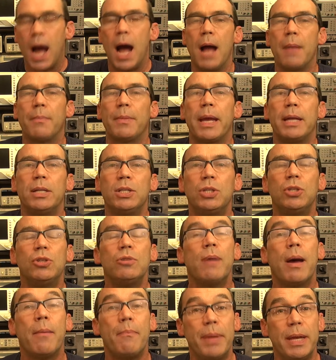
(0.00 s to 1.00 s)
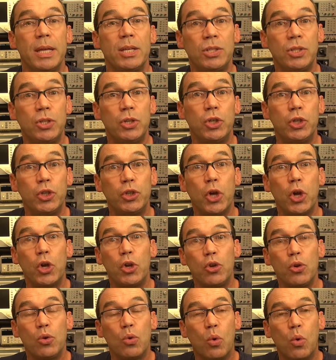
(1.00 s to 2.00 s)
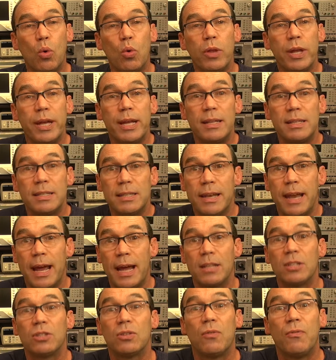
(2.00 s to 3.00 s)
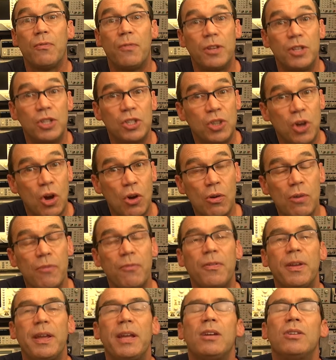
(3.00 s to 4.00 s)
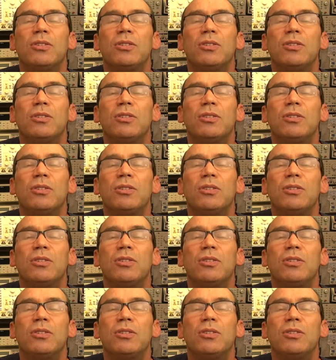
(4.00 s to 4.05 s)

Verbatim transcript: I'm going to do my best to show you all the ins and outs of photography,